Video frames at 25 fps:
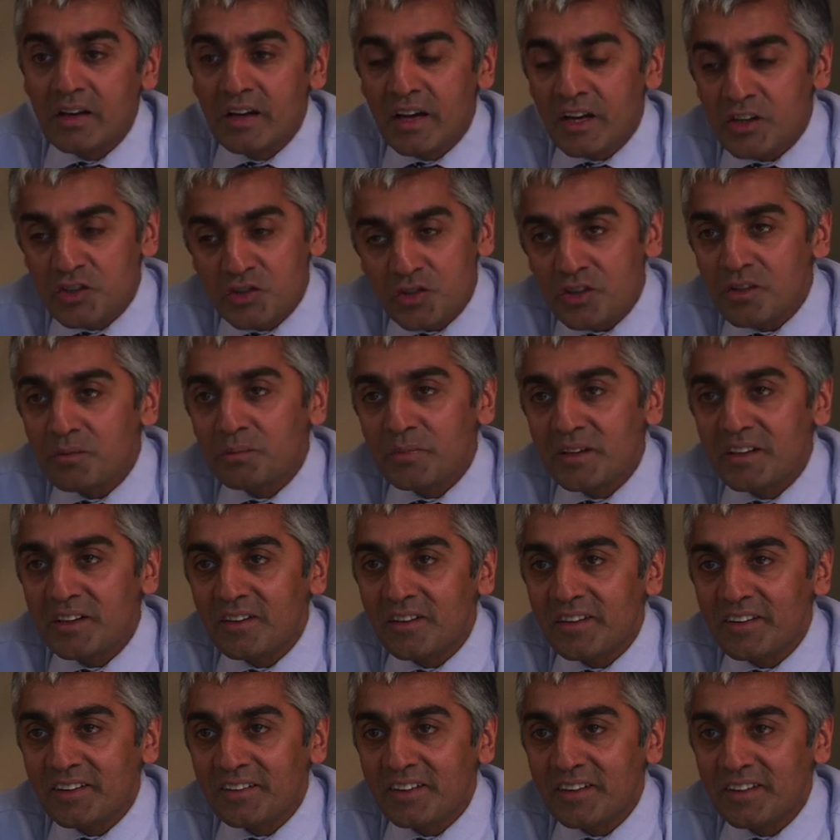It shouldn't be
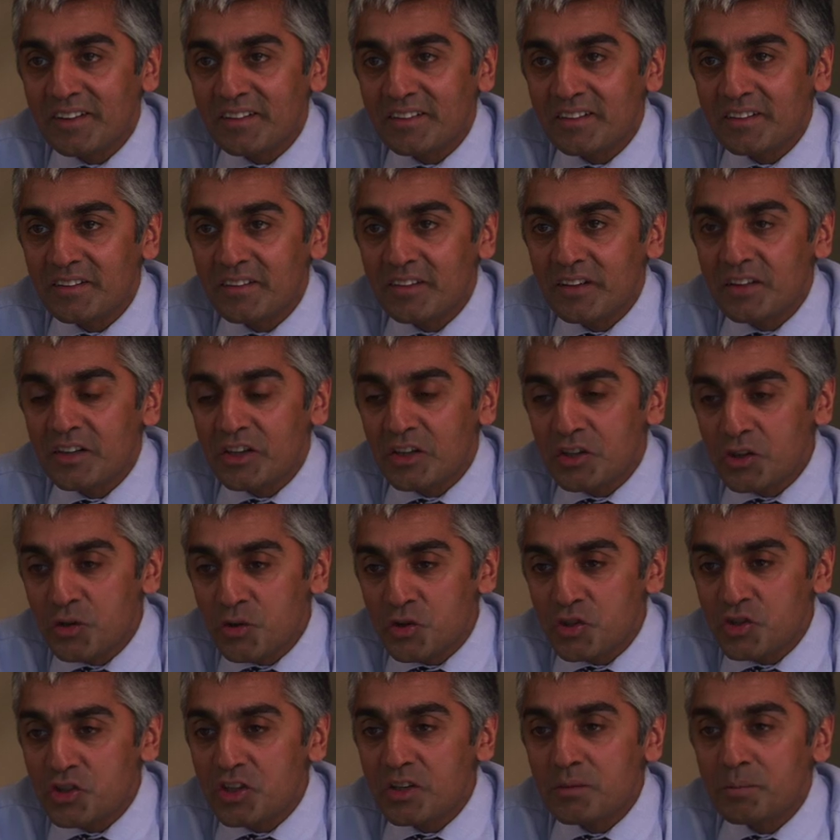like that.
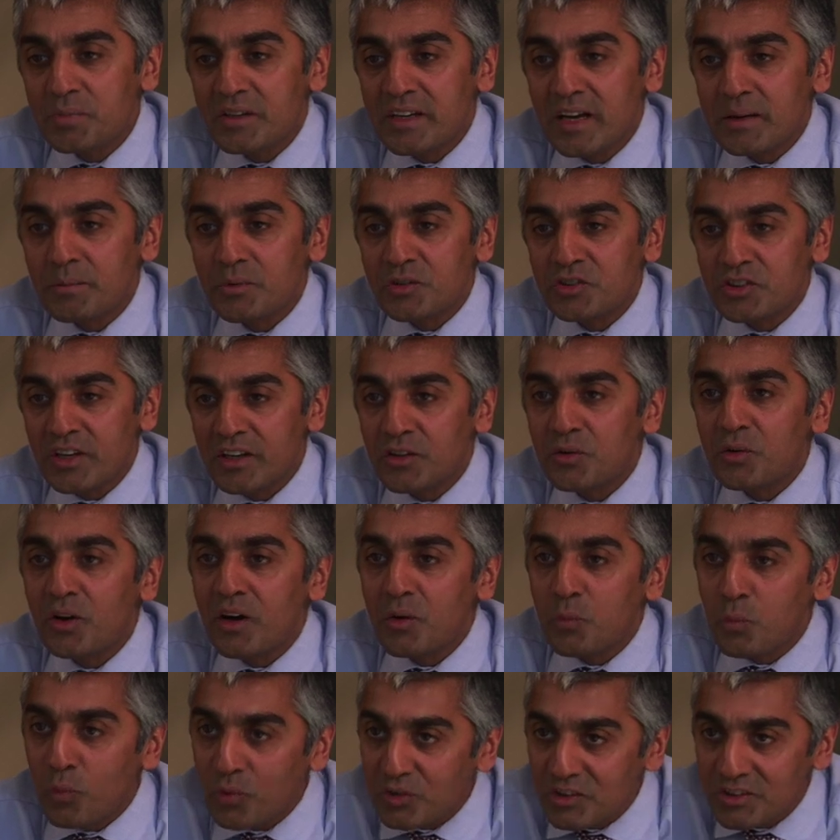You should be able to say, look,
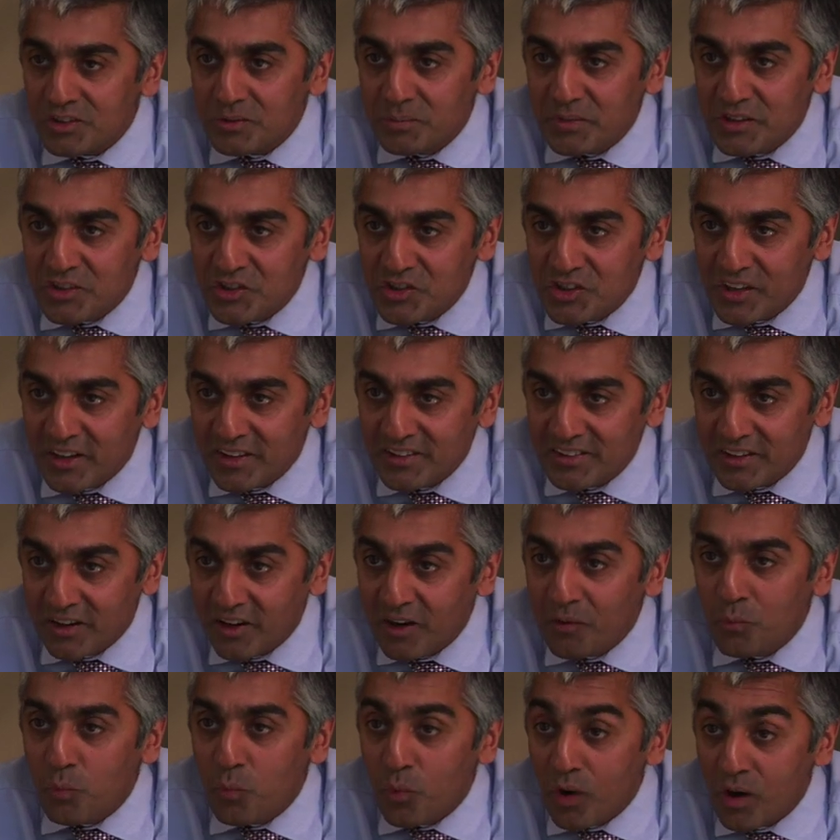I want to be checked out.
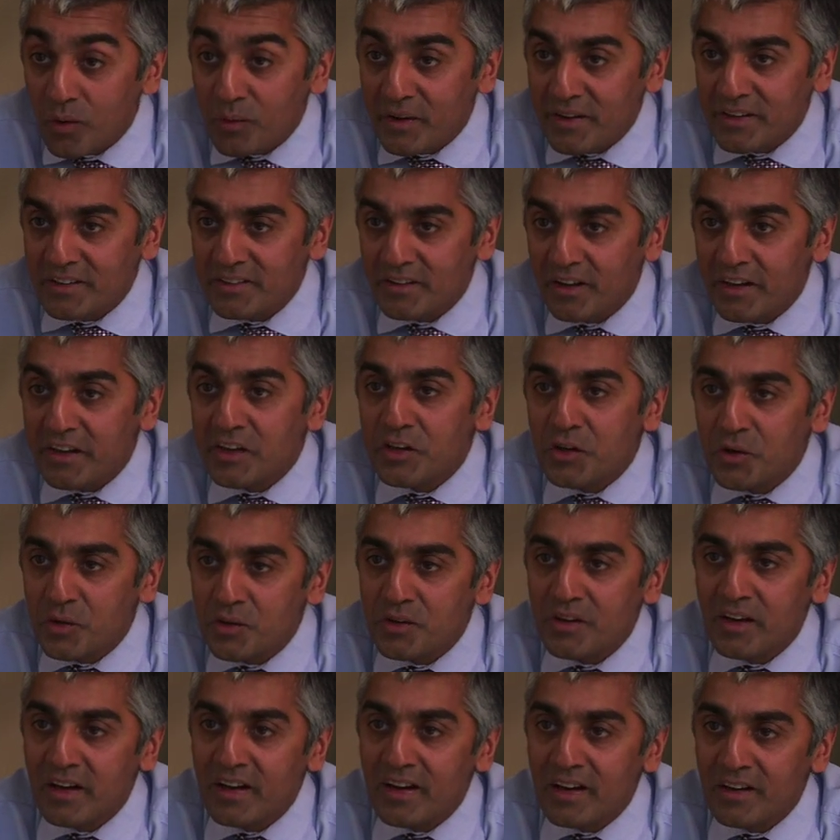I'm worried. I
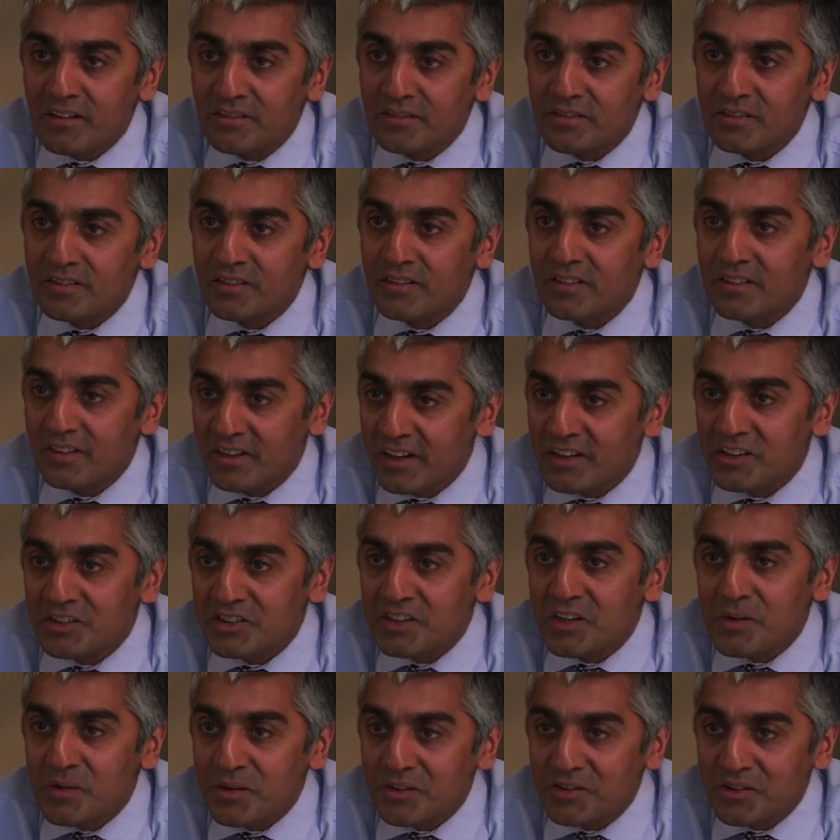could have a
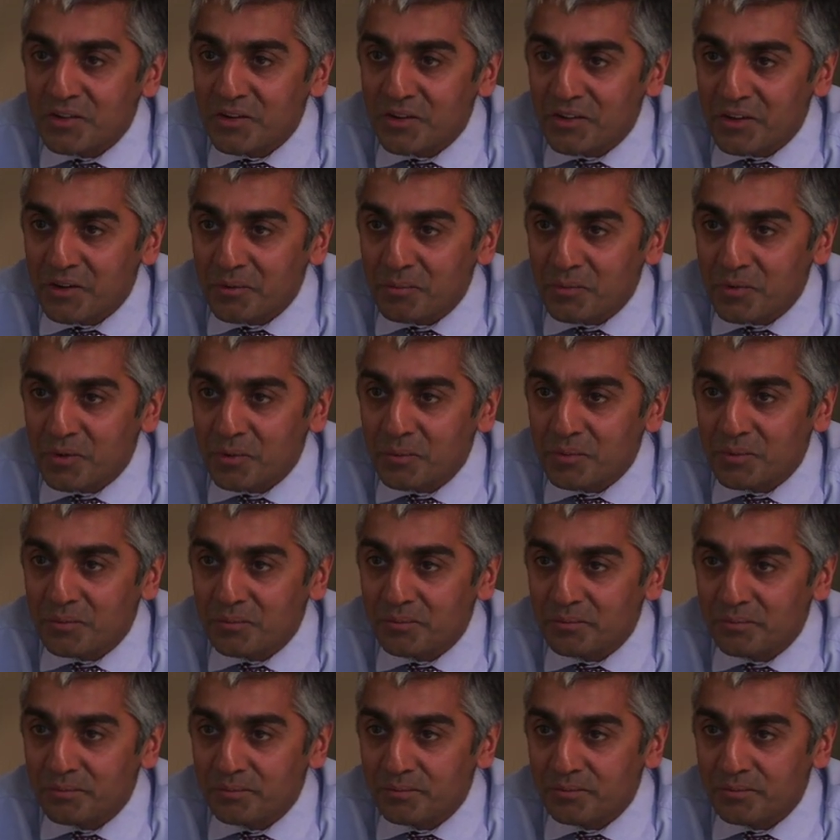serious cardiac problem.